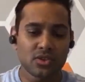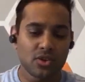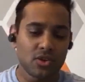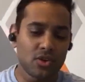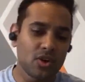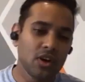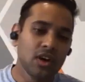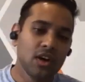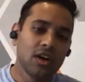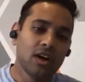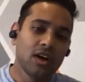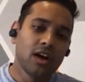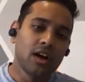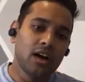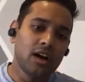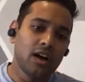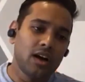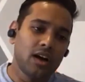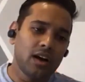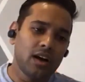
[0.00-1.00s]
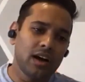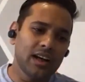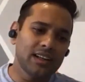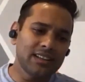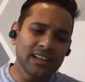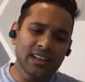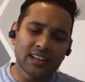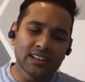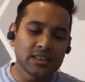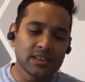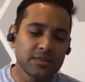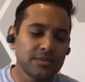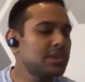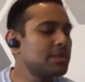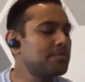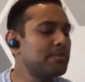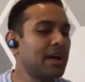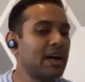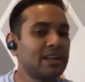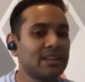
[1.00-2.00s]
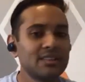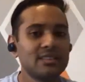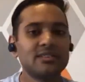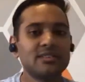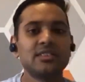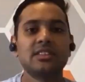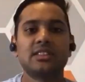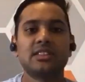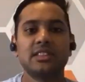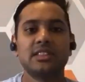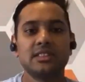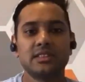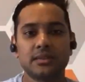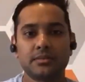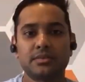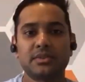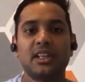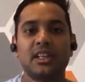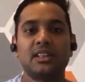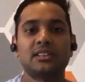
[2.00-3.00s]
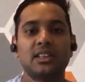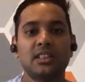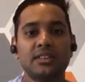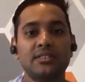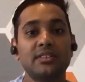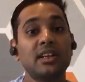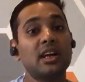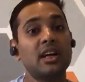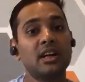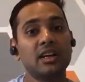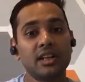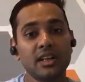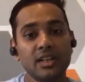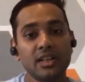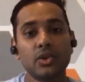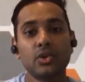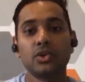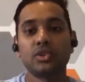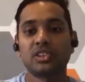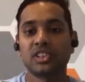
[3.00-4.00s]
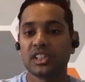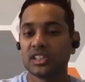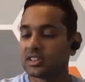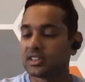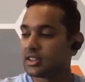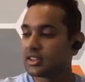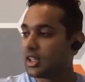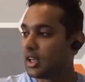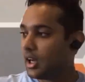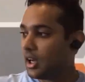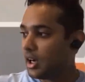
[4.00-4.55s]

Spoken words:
So I think consumption patterns will change substantially, will continue to change,